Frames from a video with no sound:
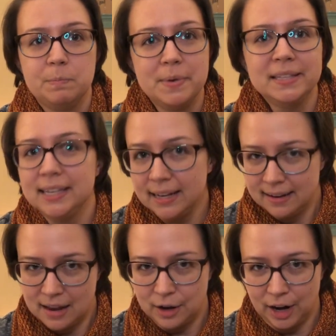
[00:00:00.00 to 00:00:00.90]
busy
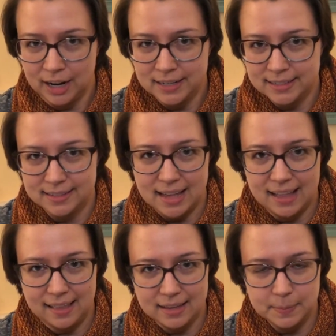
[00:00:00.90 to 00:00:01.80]
knitter since
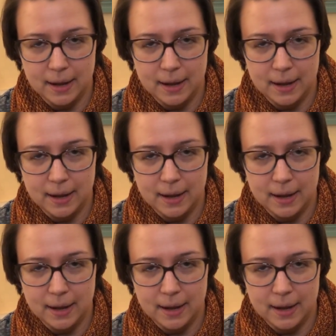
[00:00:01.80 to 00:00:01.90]
I last